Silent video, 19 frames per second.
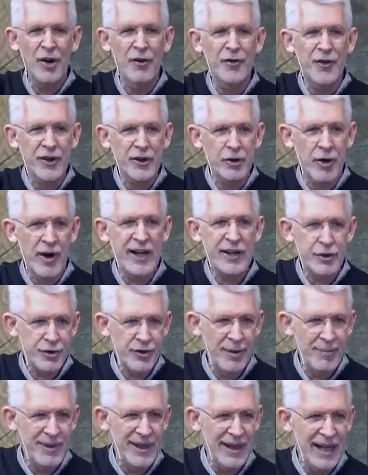called the Great
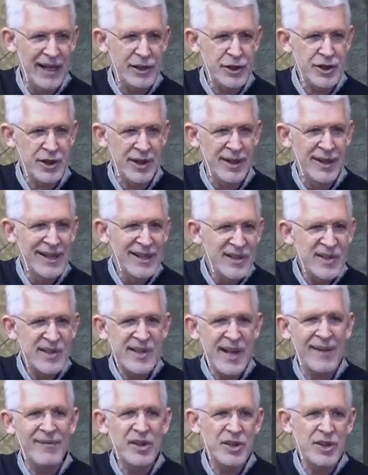Tribulation.
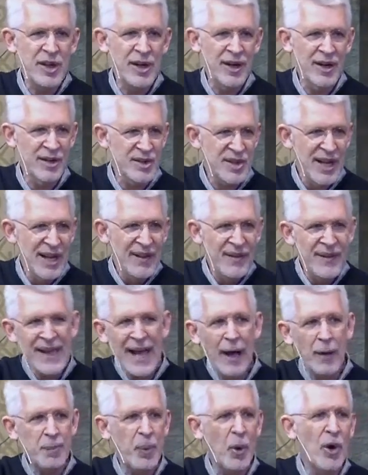Seven years,
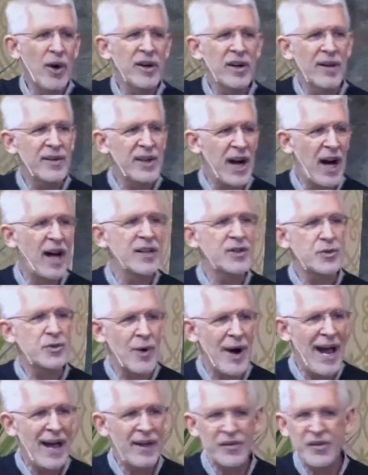the outpouring of God's
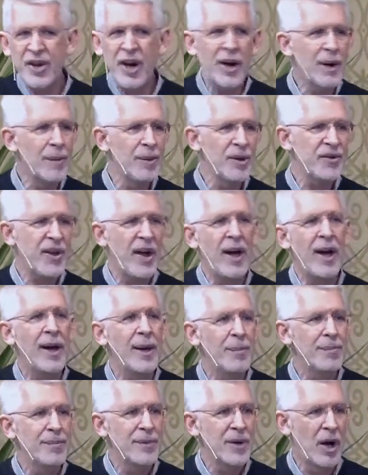wrath, terrible
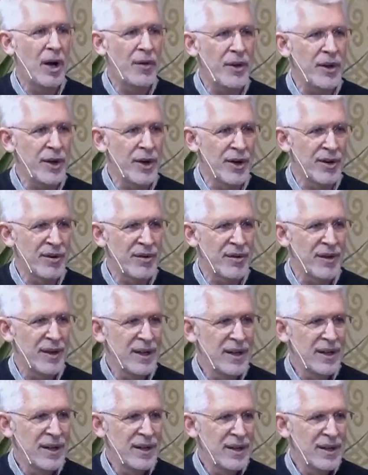time on the earth.
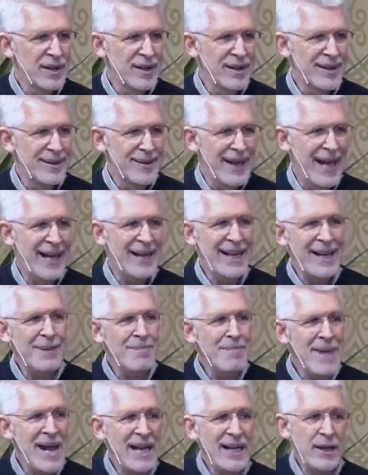And
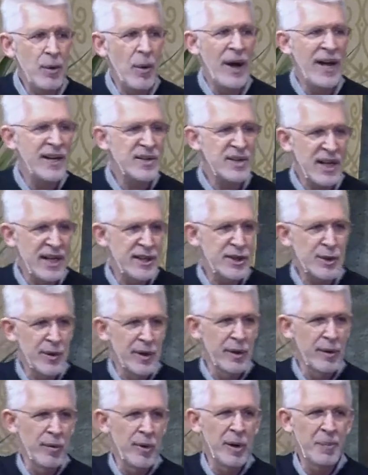in many ways,
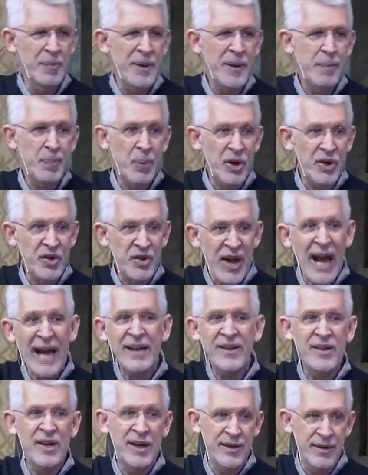Israel will be
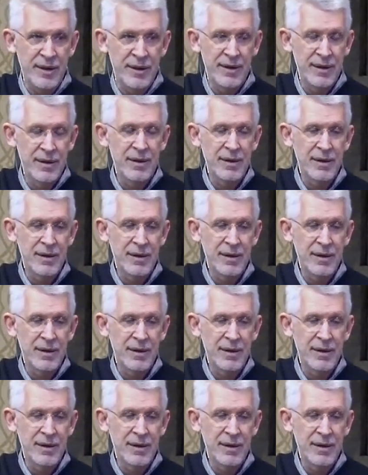protected